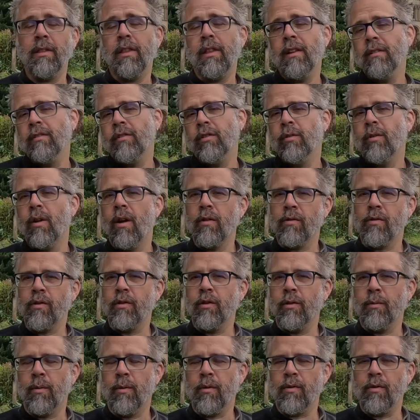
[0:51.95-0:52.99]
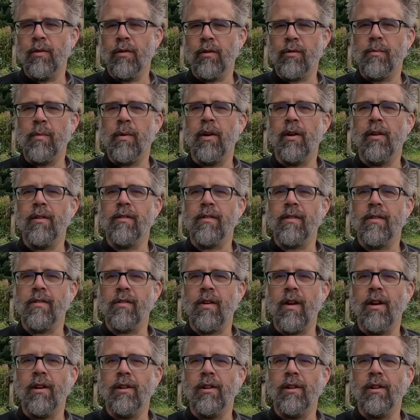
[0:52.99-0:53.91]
But then, too, also your personal experiences.